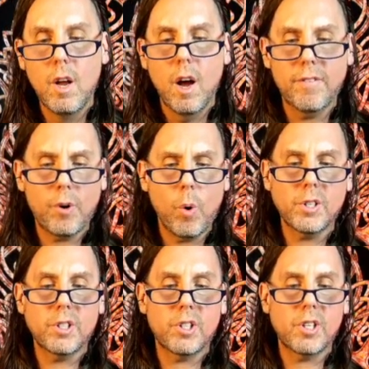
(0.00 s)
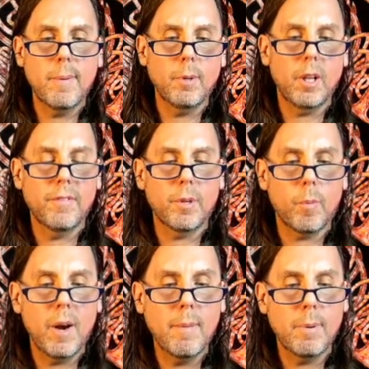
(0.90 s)
Of course, the symbol of the
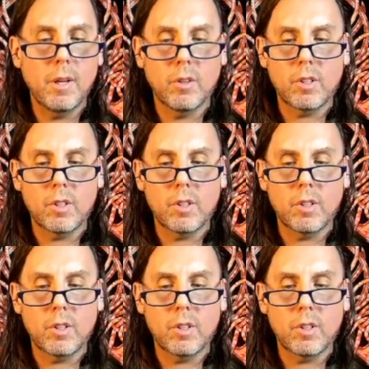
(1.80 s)
red pill